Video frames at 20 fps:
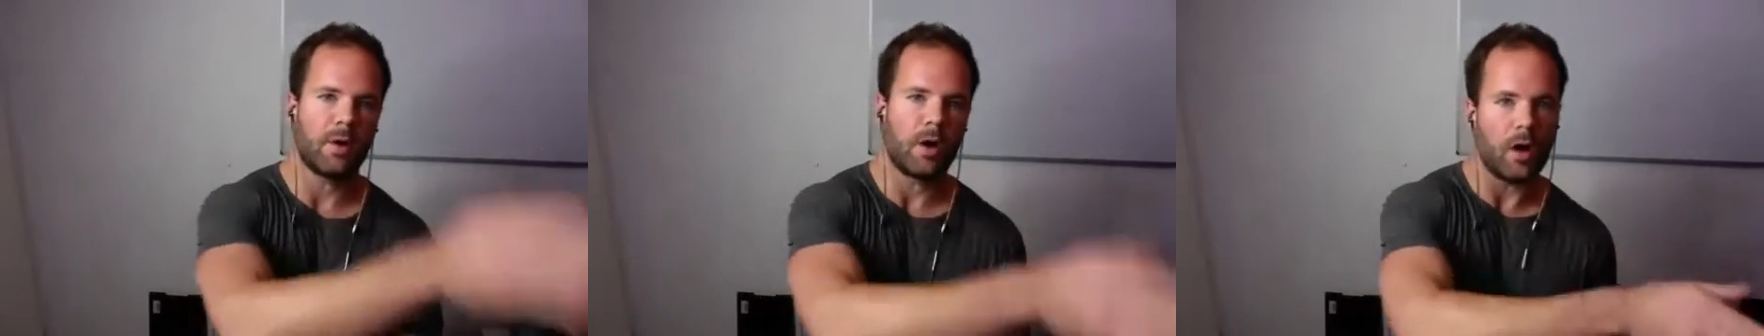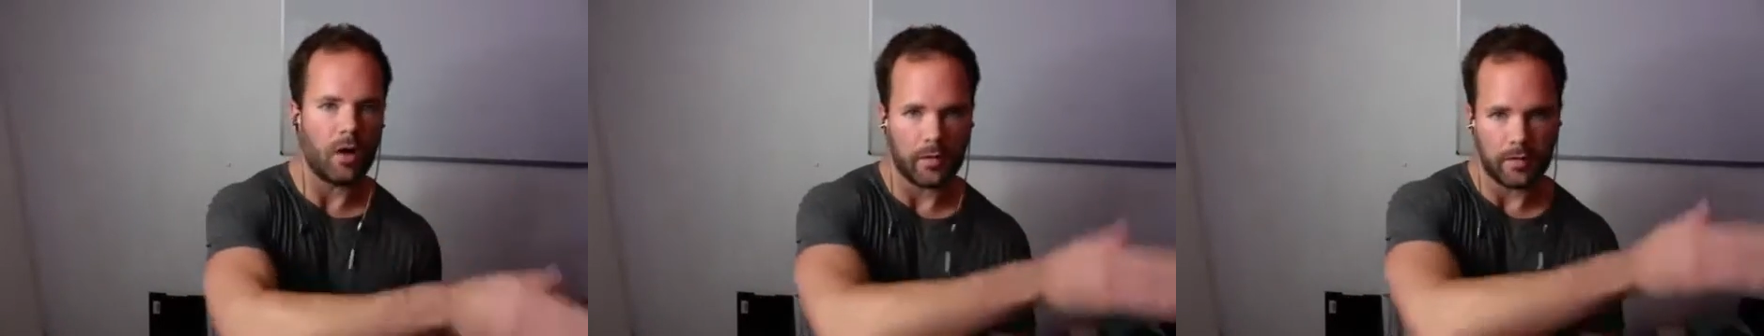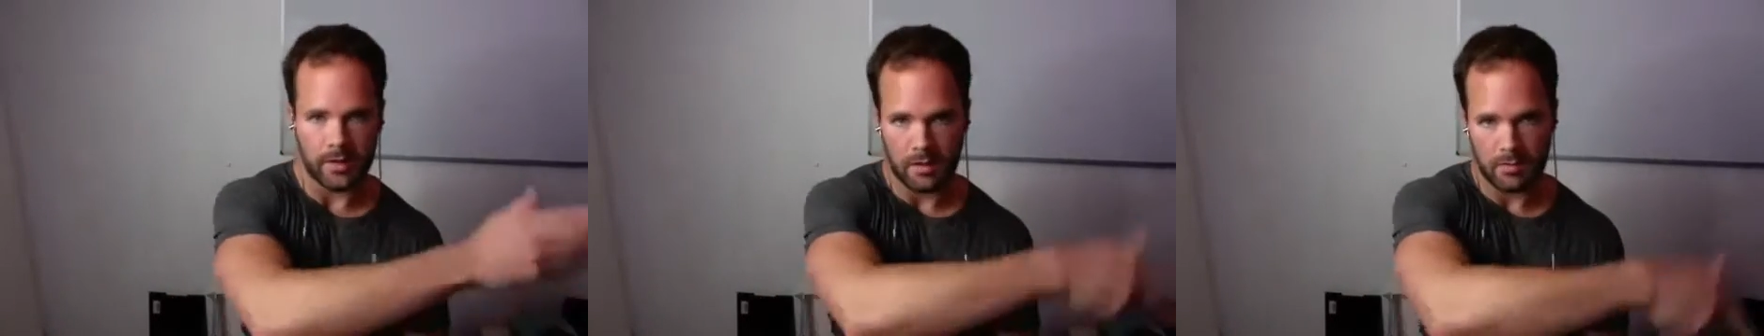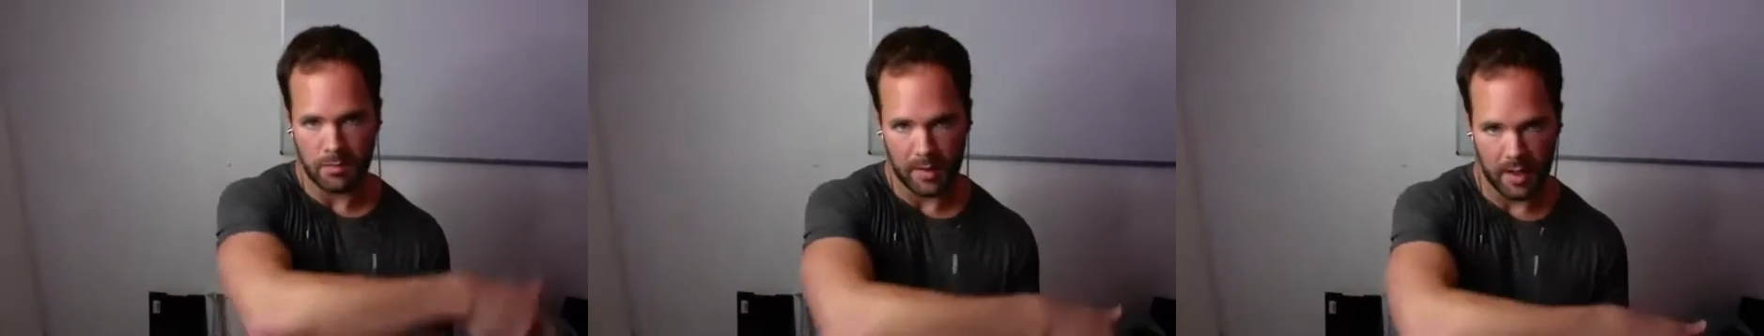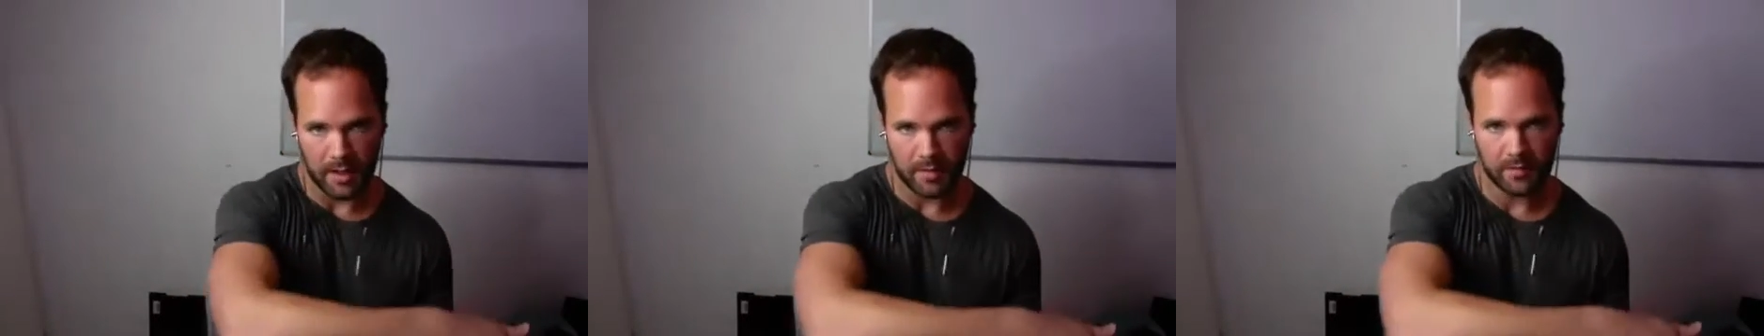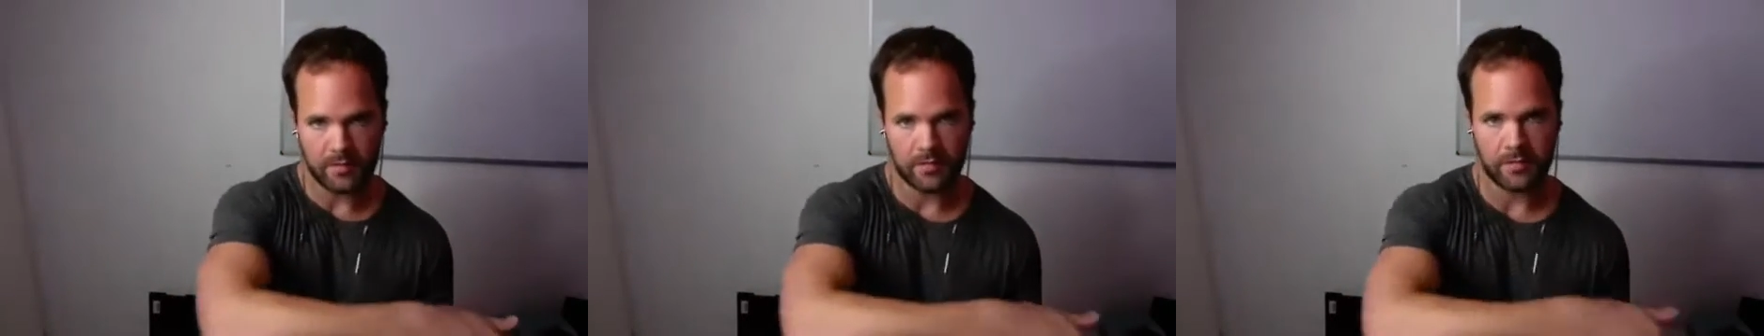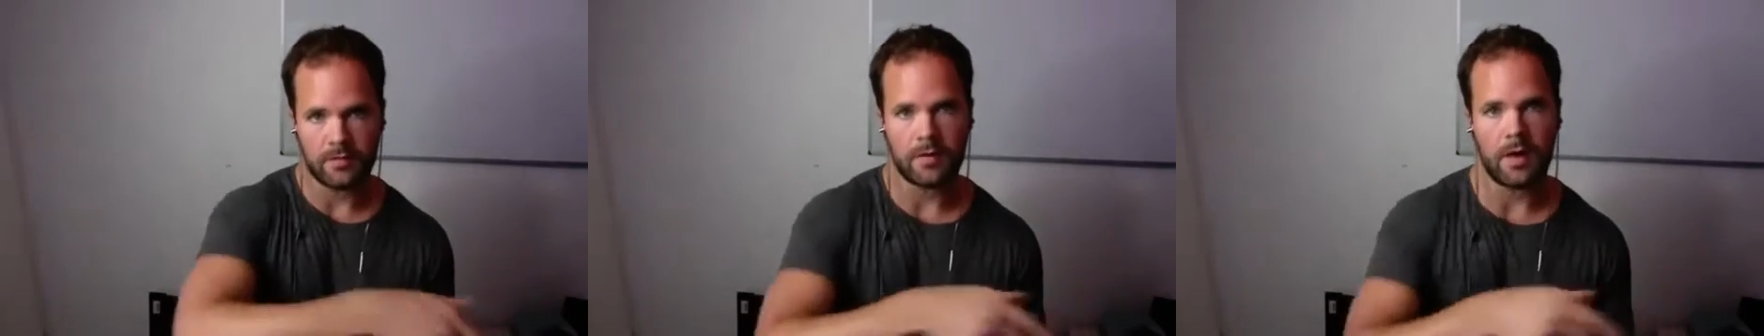all the
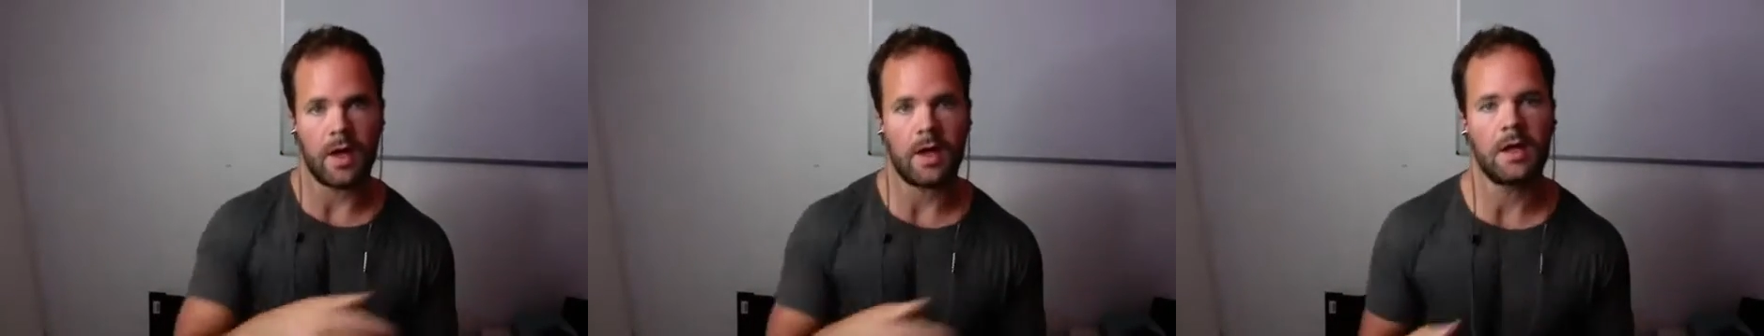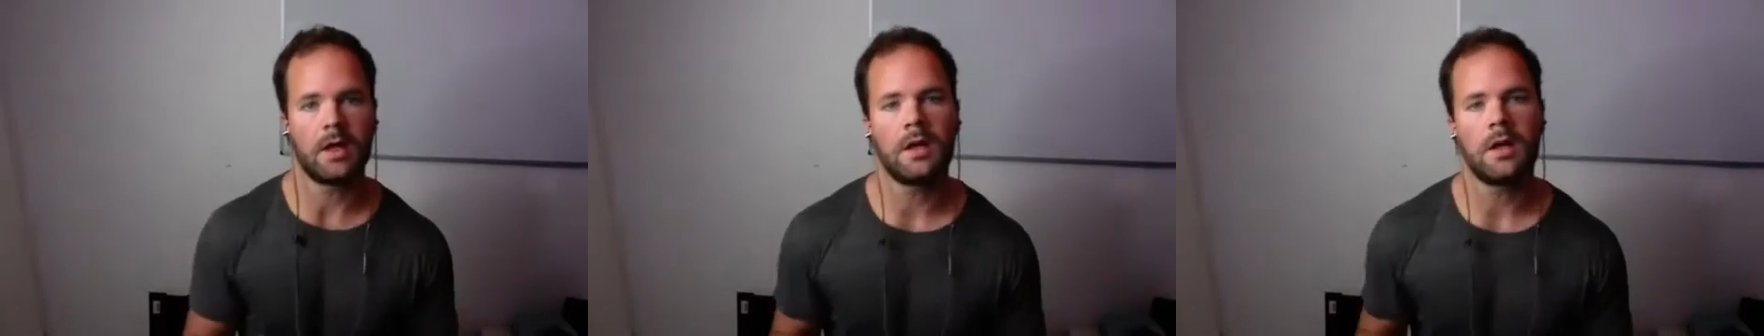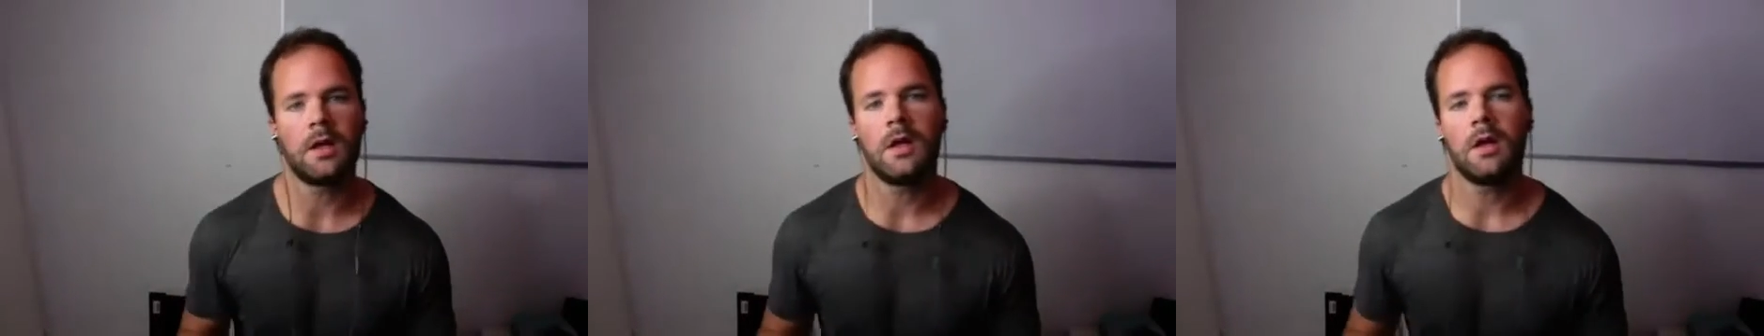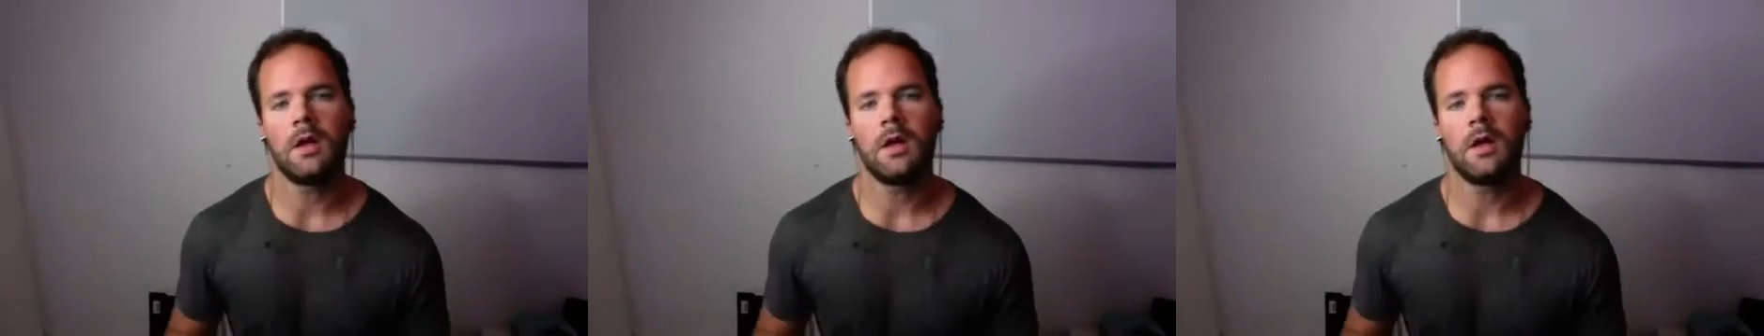above, right?